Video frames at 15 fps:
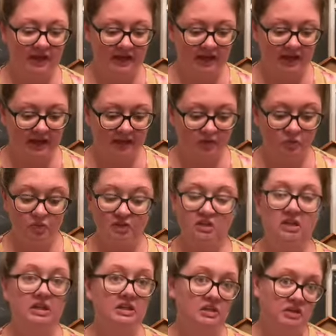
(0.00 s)
and we
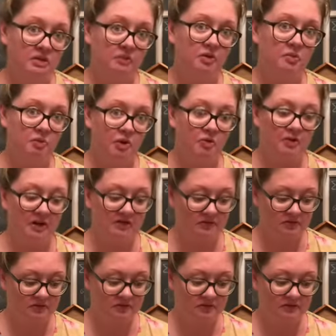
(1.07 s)
changed some of the
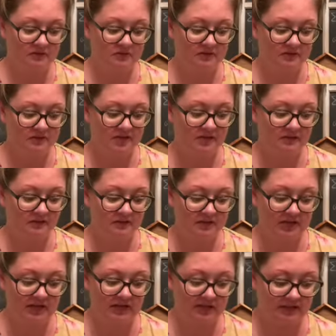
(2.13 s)
pronouns. Instead of
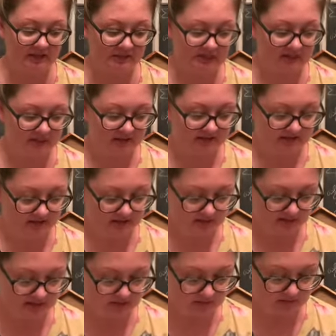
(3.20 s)
saying,
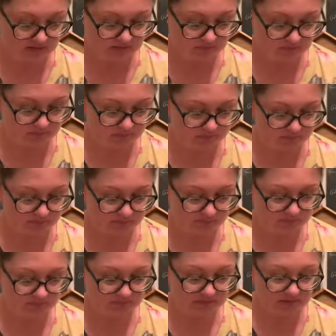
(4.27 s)

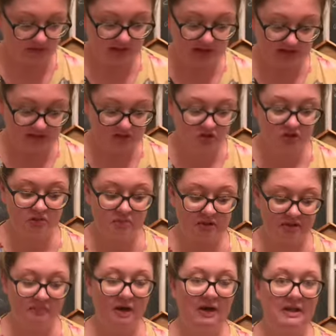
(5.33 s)
I should
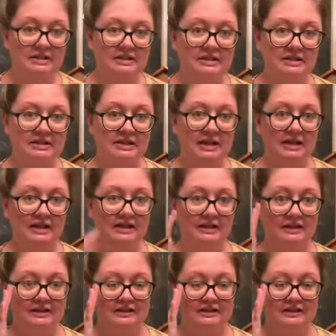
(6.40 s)
make pies today,